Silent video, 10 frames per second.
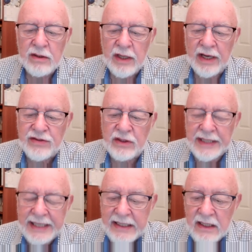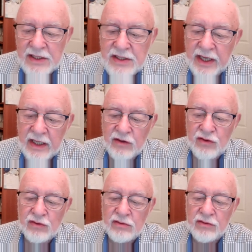has legalistic
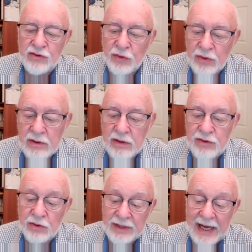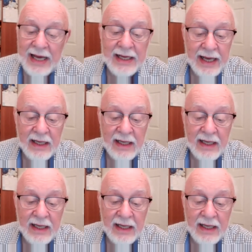Judaic